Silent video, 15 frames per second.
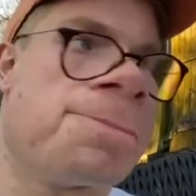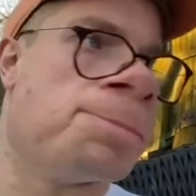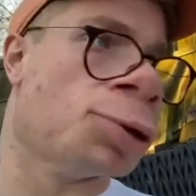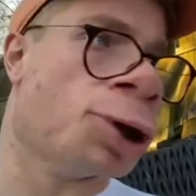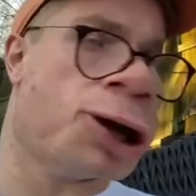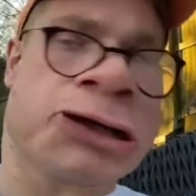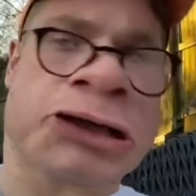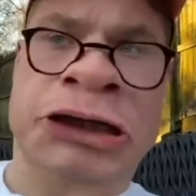
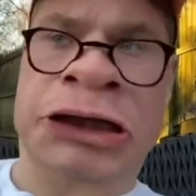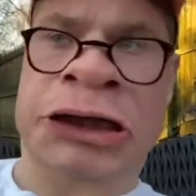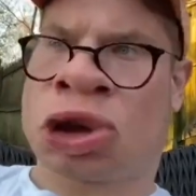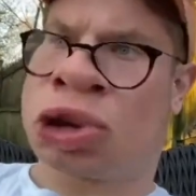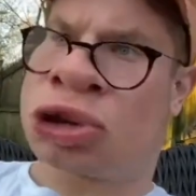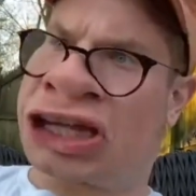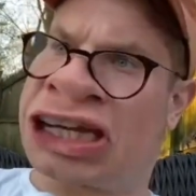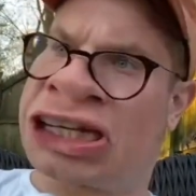Please.
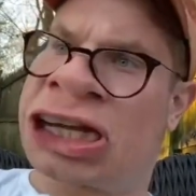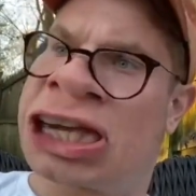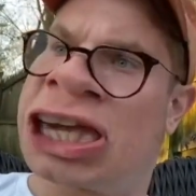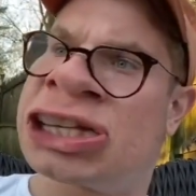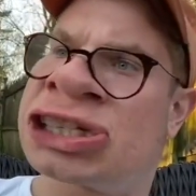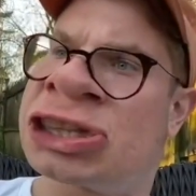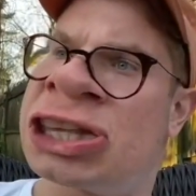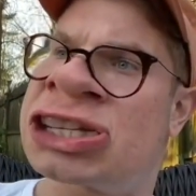You think the
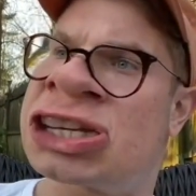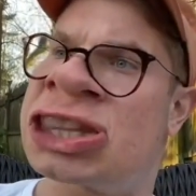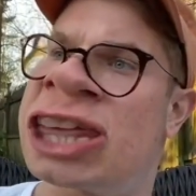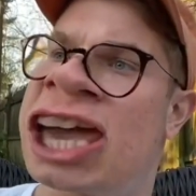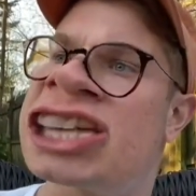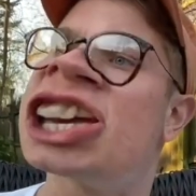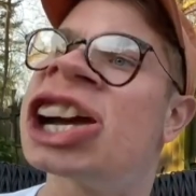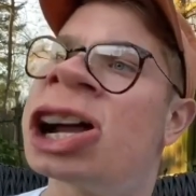kids these
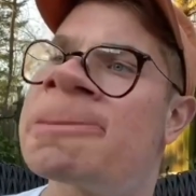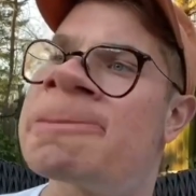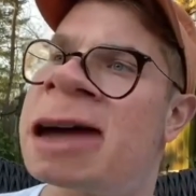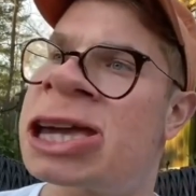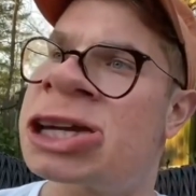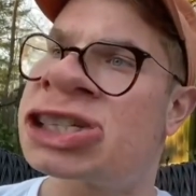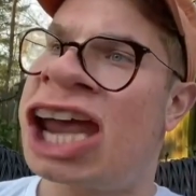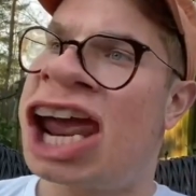days are gonna
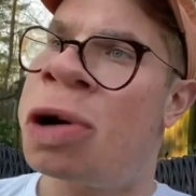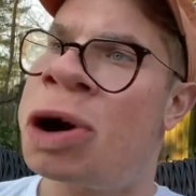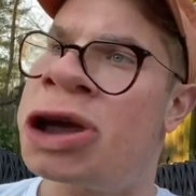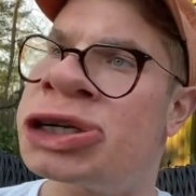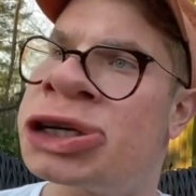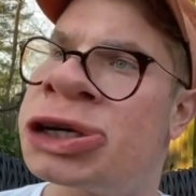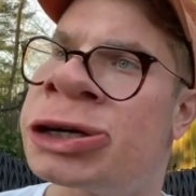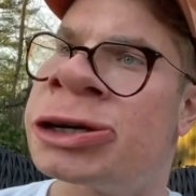make a
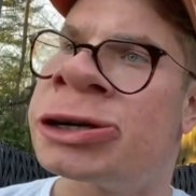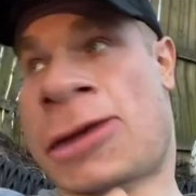sandwich?